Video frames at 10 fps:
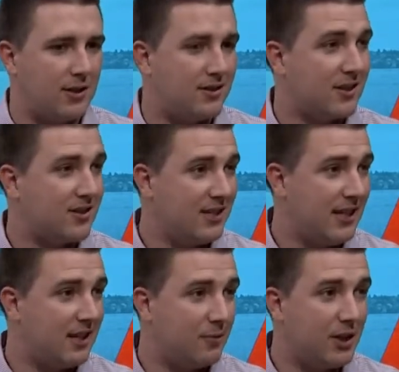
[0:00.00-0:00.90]

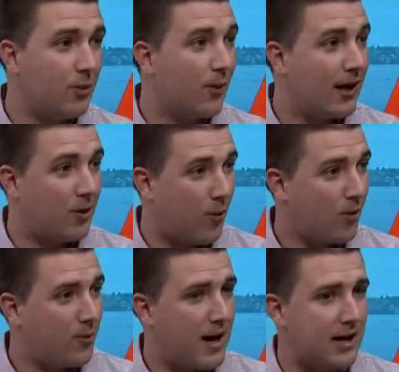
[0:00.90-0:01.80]
succeed and be great
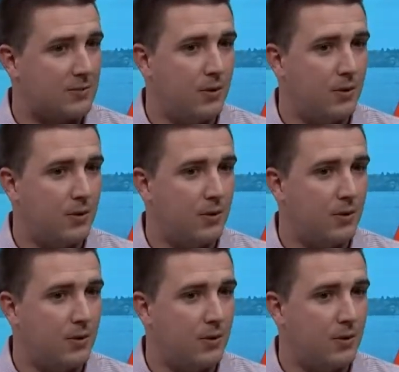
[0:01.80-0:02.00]
quarterbacks,